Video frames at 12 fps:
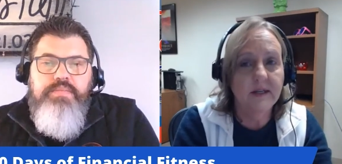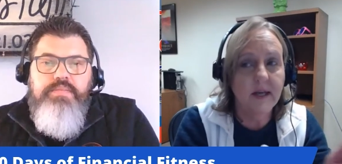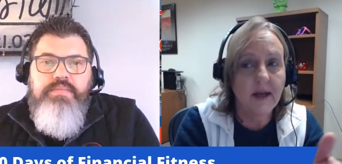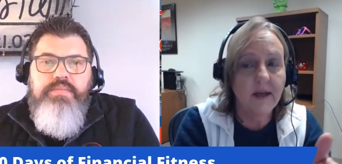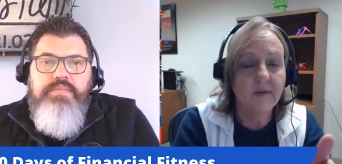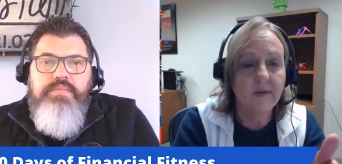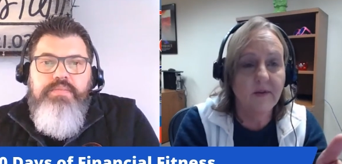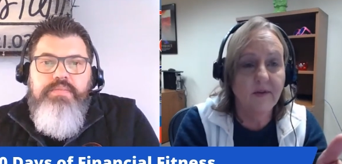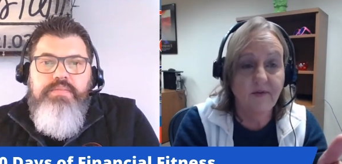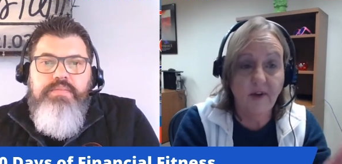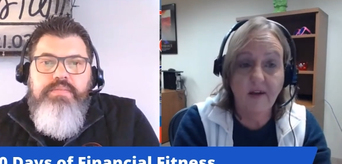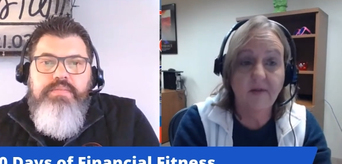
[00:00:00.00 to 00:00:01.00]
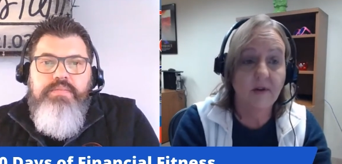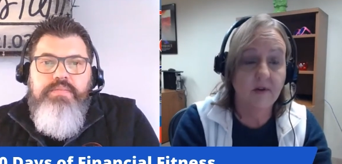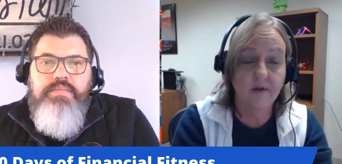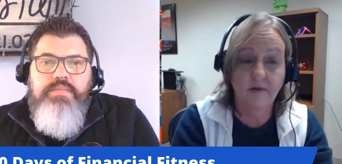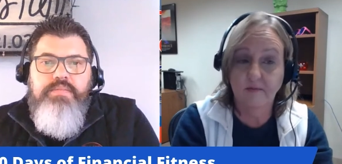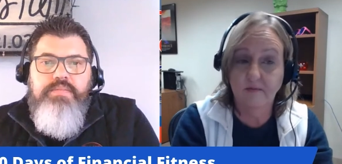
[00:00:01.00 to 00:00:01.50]
Speaker 1: take the
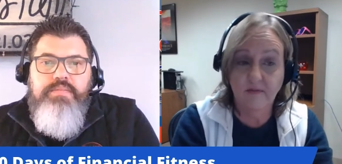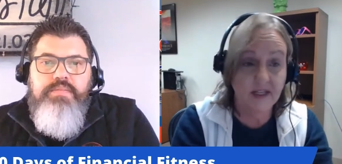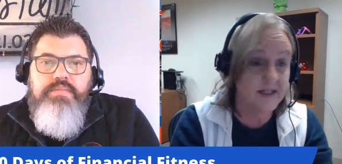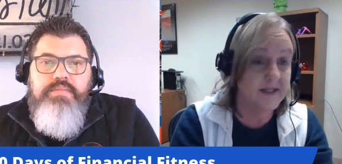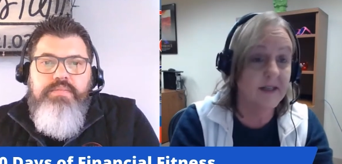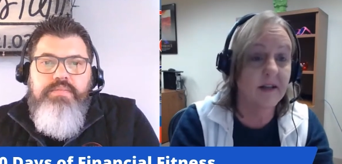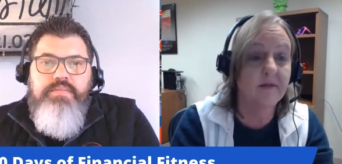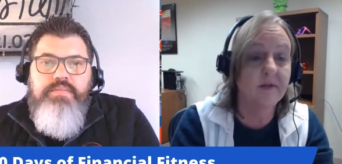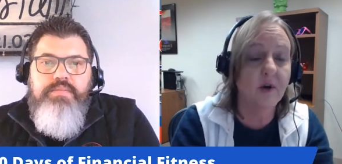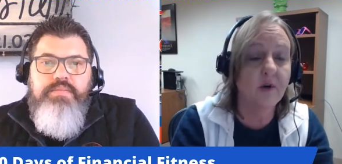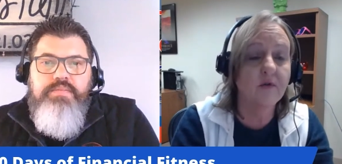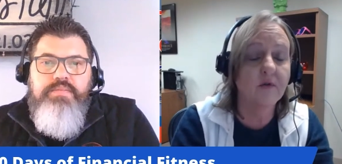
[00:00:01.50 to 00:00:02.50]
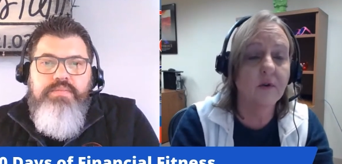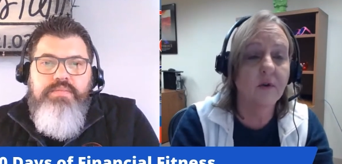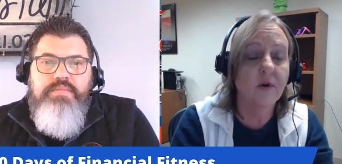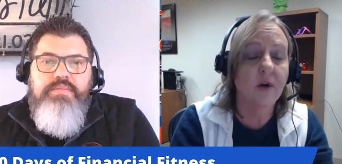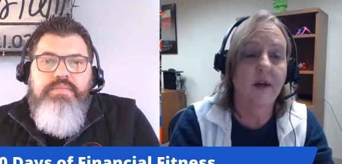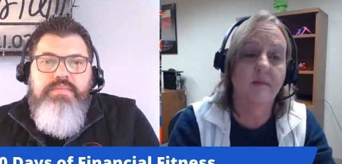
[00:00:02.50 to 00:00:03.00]
500 that's left over
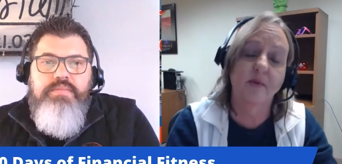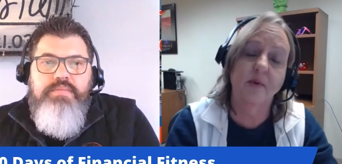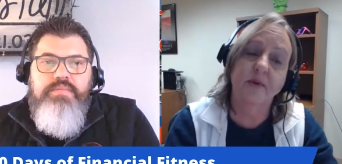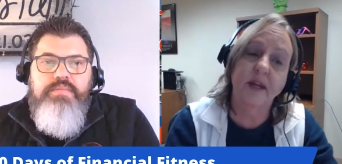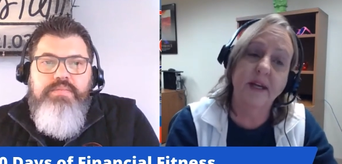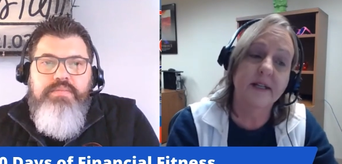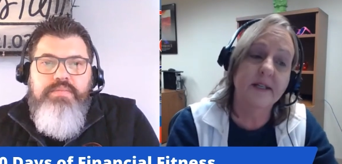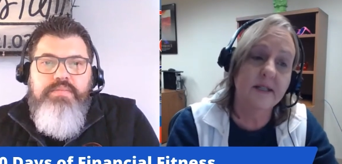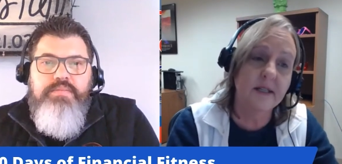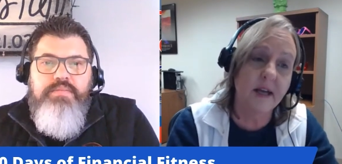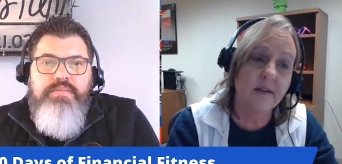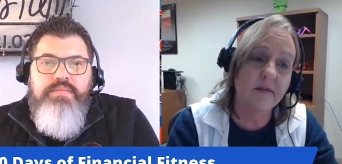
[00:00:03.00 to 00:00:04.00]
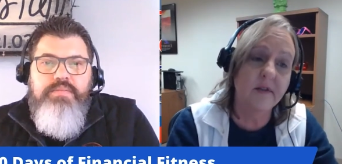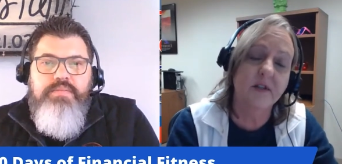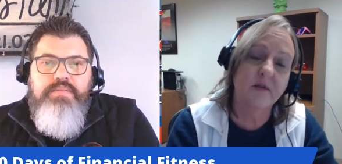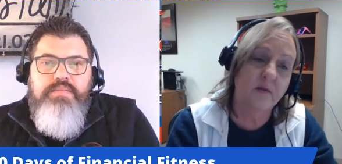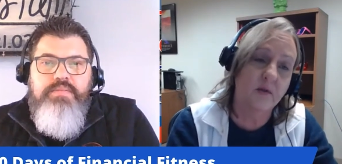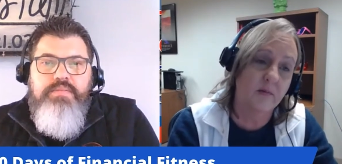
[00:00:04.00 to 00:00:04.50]
and put that in savings
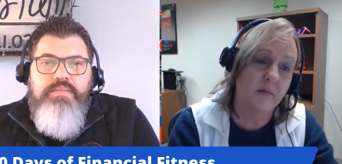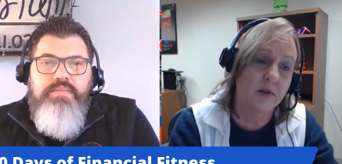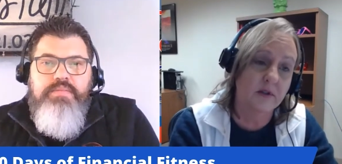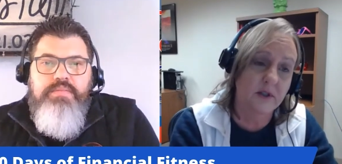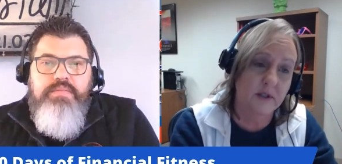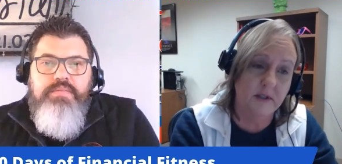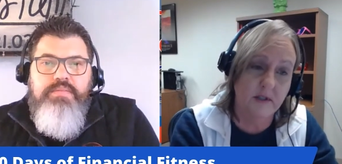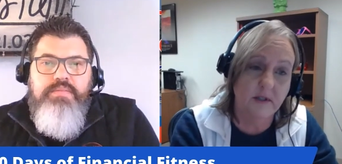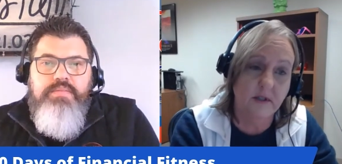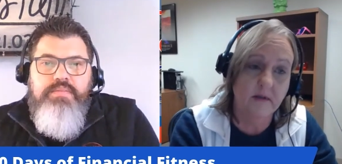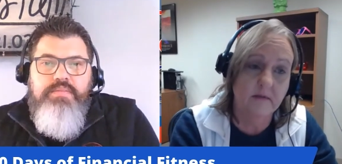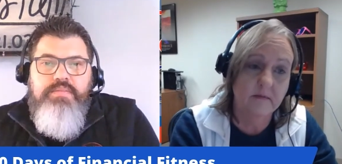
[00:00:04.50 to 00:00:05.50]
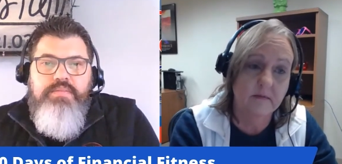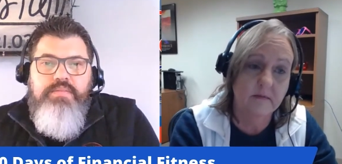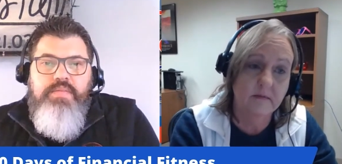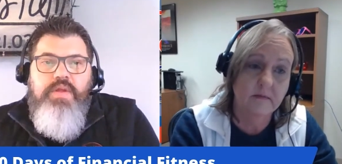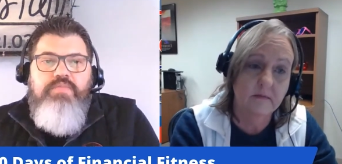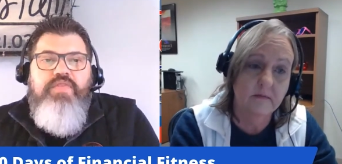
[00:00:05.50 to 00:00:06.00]
for an emergency.
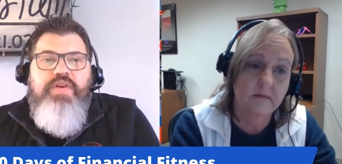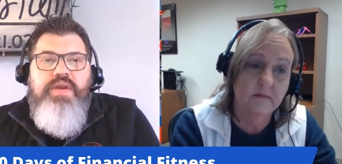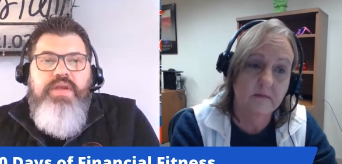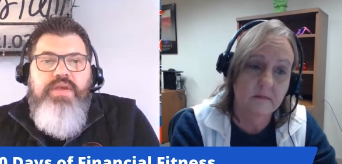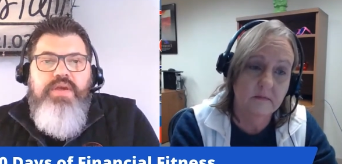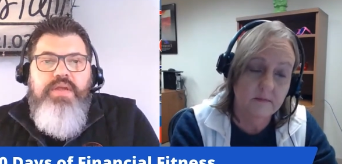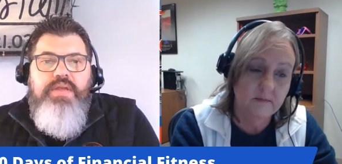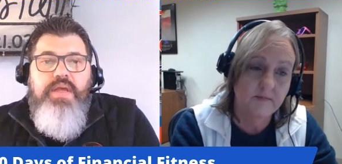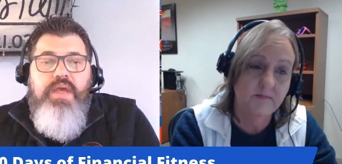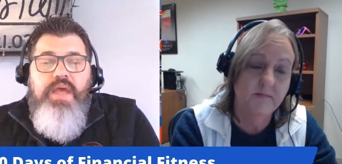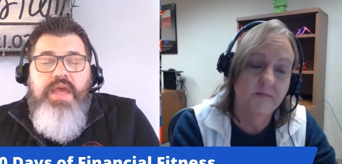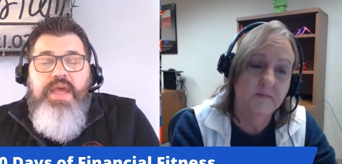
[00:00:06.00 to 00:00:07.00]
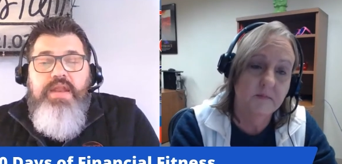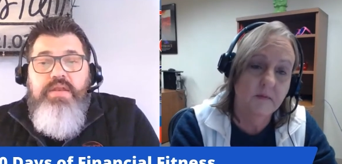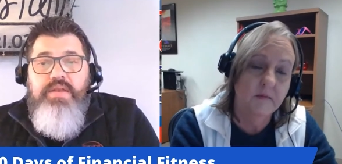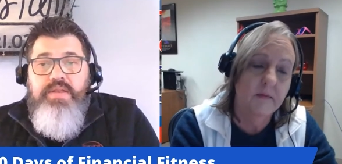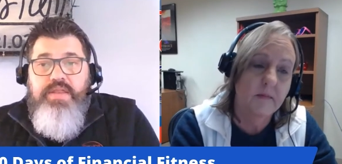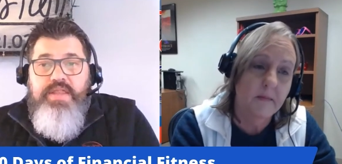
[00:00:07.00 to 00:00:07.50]
Speaker 2: Very good. And
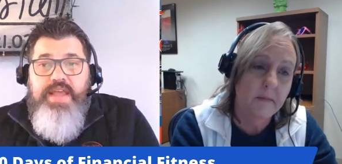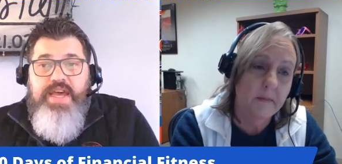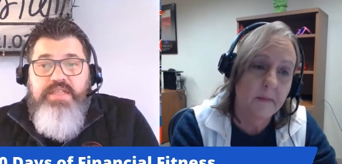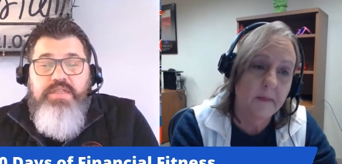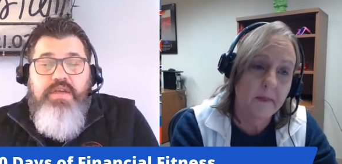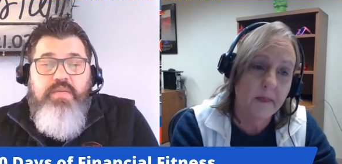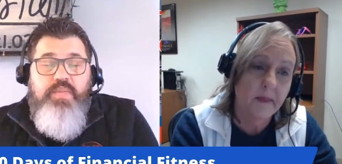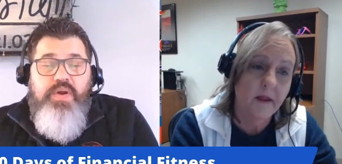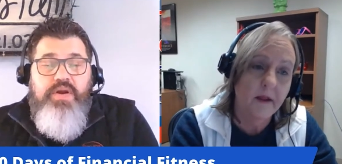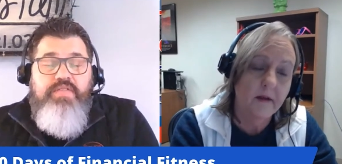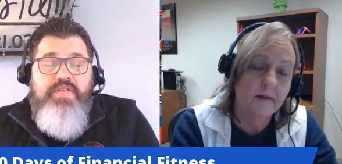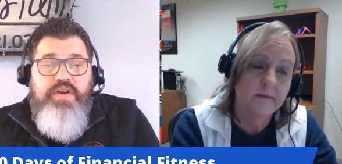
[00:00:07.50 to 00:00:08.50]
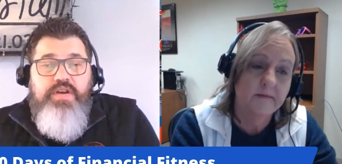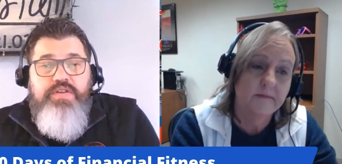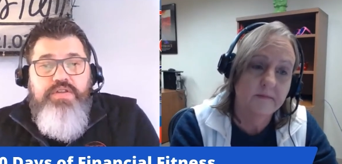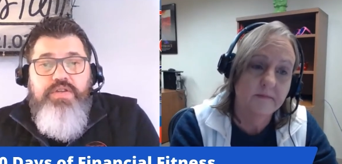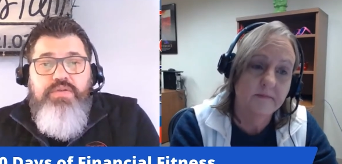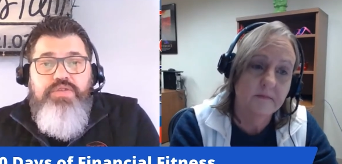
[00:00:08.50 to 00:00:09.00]
that's all part of our
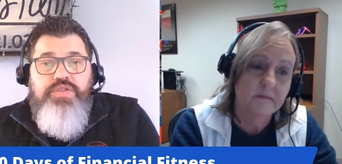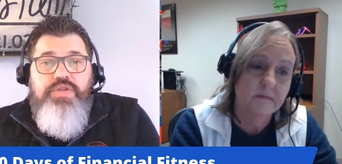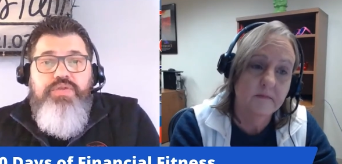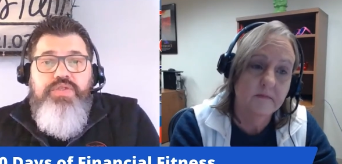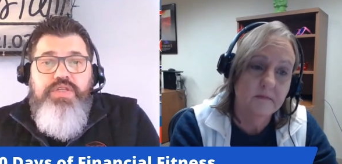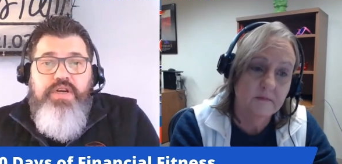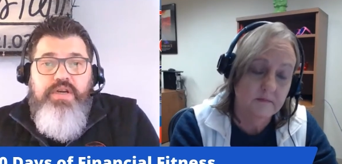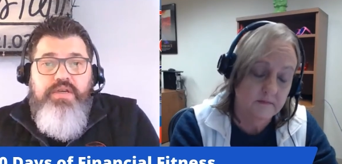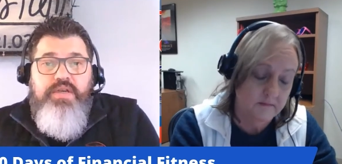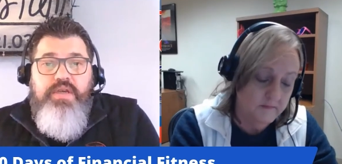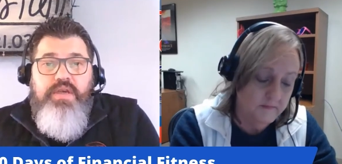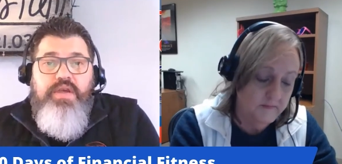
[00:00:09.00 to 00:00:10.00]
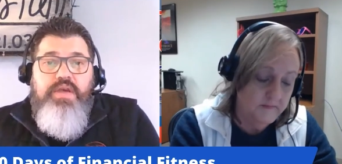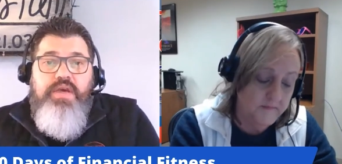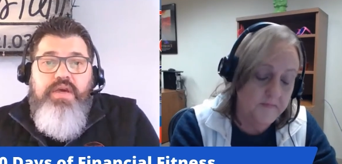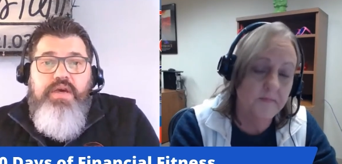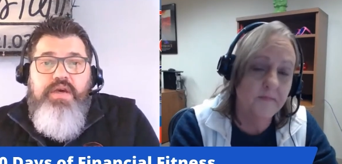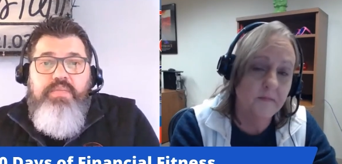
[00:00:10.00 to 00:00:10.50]
new True Start uh, mm-hmm.
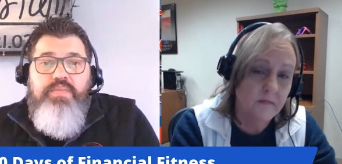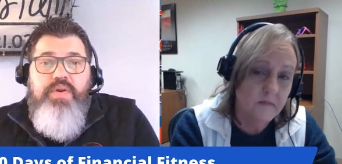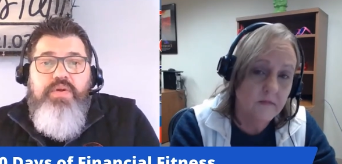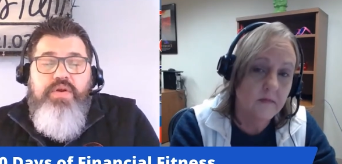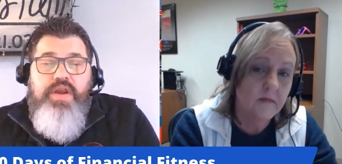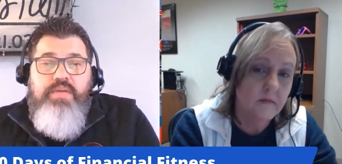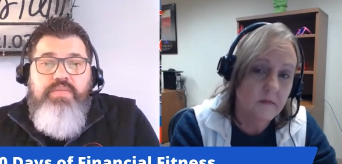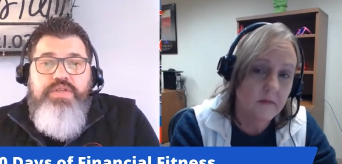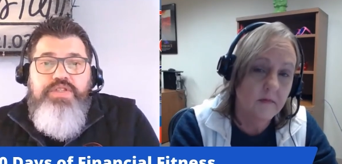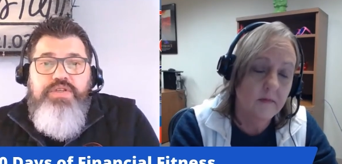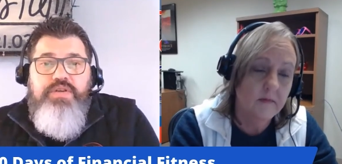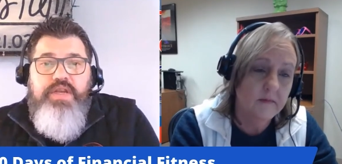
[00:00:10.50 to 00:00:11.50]
uh, program, which you can